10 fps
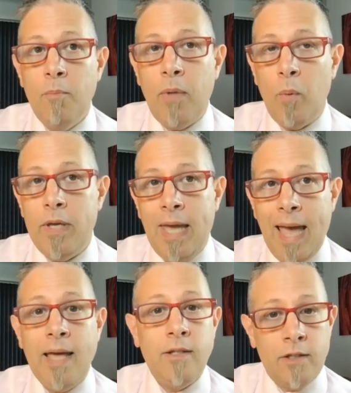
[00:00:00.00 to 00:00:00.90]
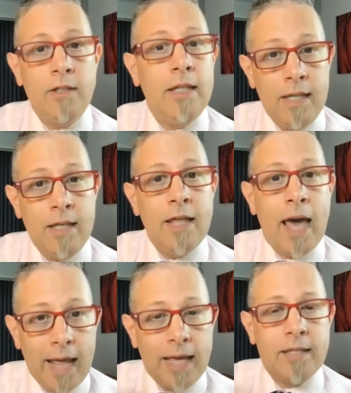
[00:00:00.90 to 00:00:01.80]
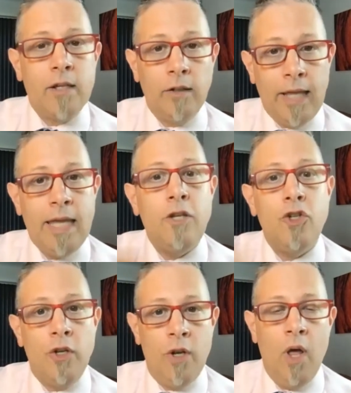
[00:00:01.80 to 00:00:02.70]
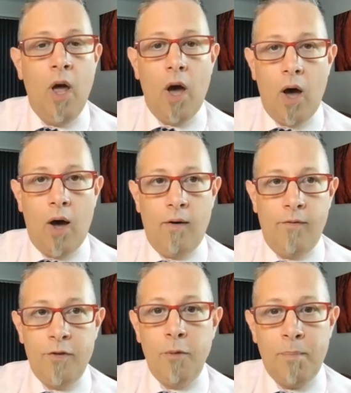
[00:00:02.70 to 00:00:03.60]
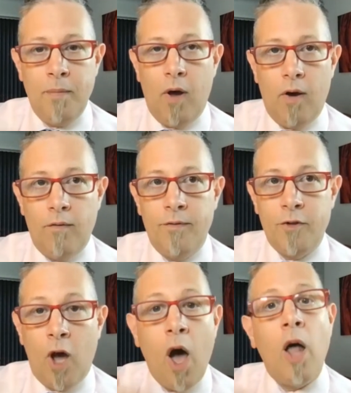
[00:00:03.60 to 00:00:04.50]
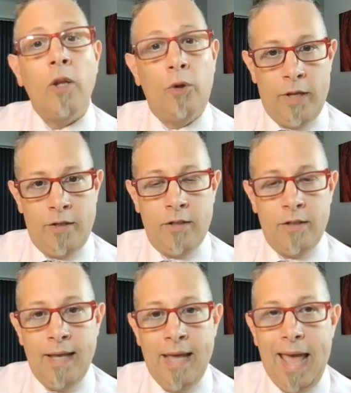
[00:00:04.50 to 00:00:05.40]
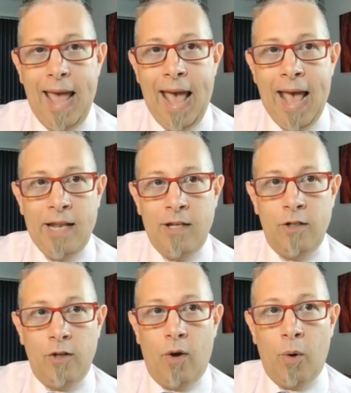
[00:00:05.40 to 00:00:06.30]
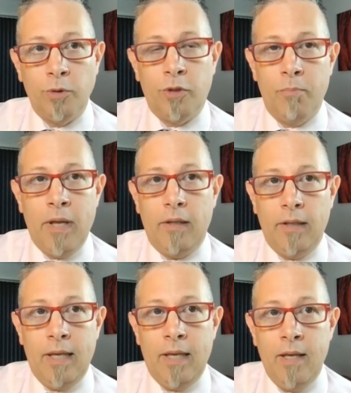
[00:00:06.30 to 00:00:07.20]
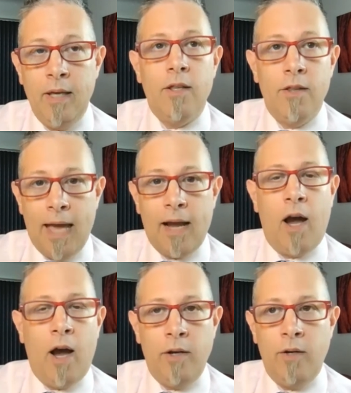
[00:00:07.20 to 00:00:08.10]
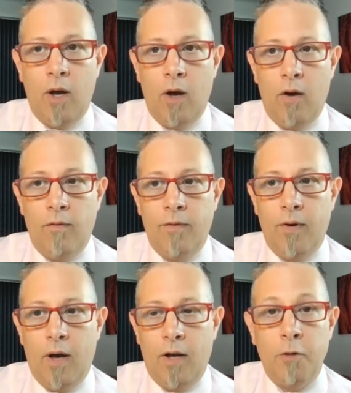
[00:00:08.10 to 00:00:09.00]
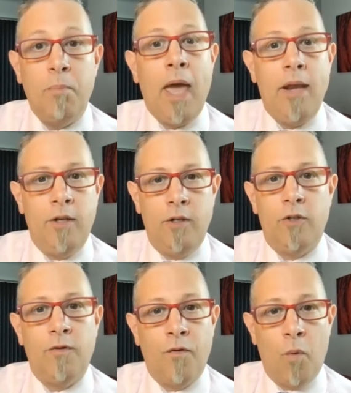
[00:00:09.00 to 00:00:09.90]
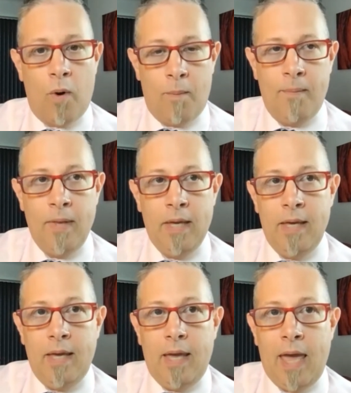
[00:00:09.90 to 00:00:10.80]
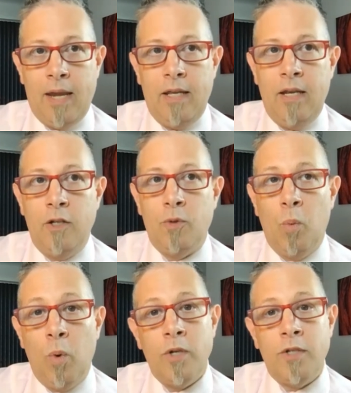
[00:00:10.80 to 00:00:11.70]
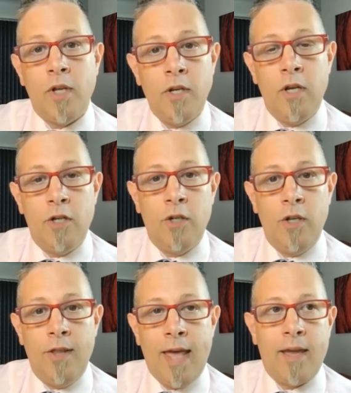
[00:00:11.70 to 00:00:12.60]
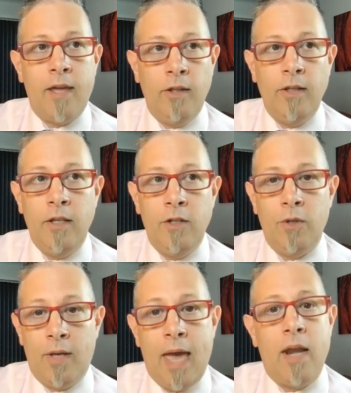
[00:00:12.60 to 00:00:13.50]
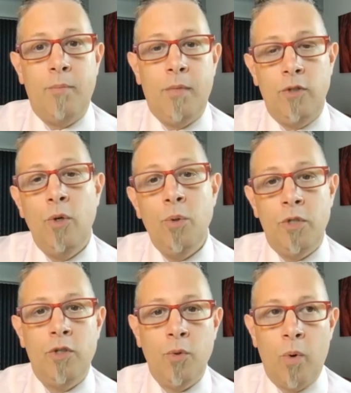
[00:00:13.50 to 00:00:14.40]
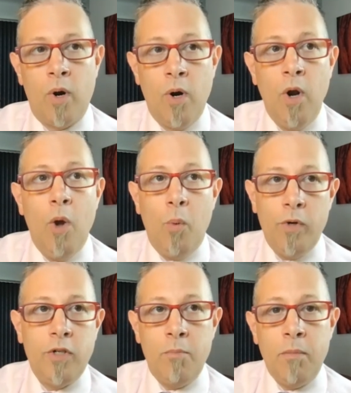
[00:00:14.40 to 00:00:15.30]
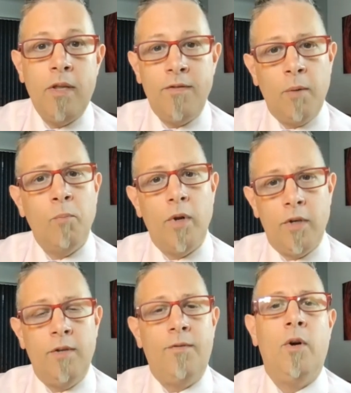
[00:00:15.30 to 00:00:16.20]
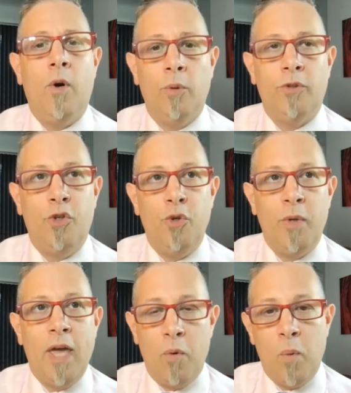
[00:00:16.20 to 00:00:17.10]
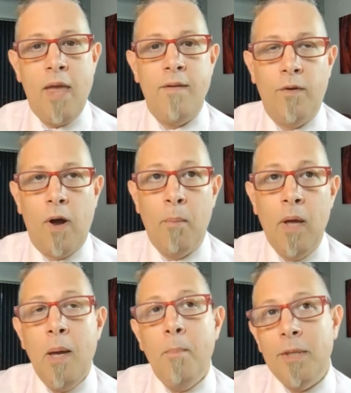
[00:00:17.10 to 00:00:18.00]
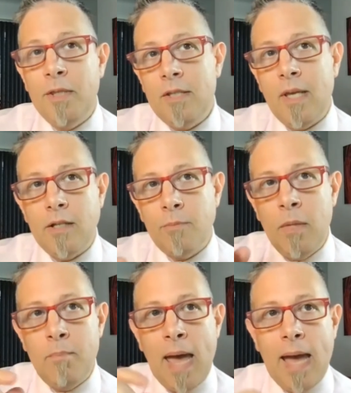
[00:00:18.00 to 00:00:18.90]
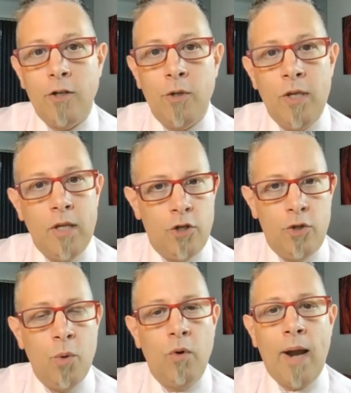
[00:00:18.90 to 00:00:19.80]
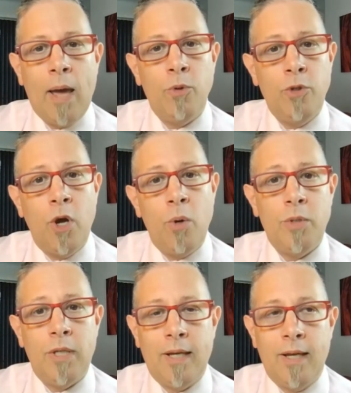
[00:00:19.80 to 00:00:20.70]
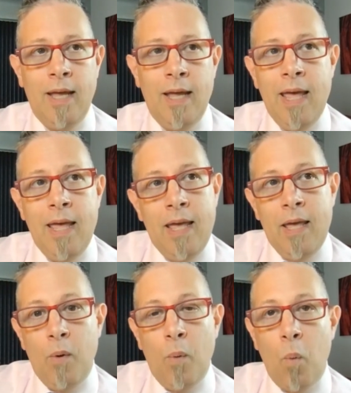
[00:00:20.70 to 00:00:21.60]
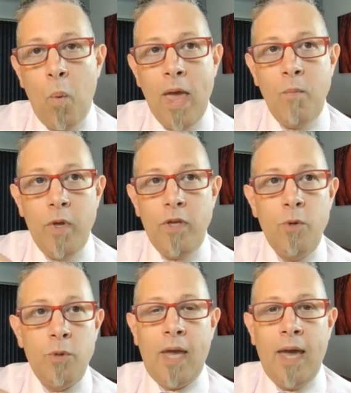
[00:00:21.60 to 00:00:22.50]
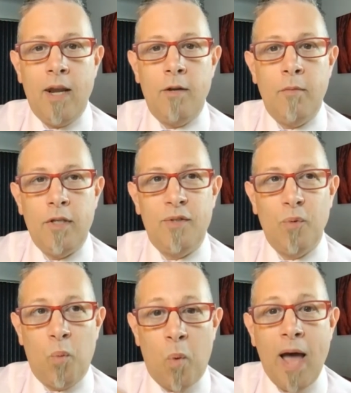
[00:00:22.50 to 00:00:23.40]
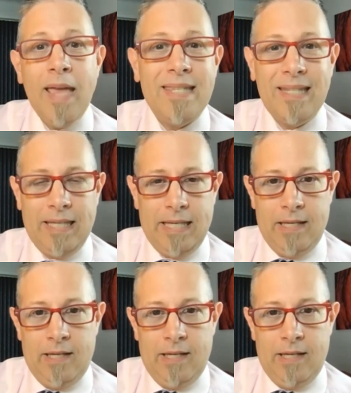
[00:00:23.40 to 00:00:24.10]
we can see that escalation of tolerance, and ultimately that kind of dependence form. And in its worst condition, that can lead to cannabis use disorder, which can be somewhat difficult to get away from. But this gets me back to the issue around dosing. Mm-hmm. When we use cannabis wisely,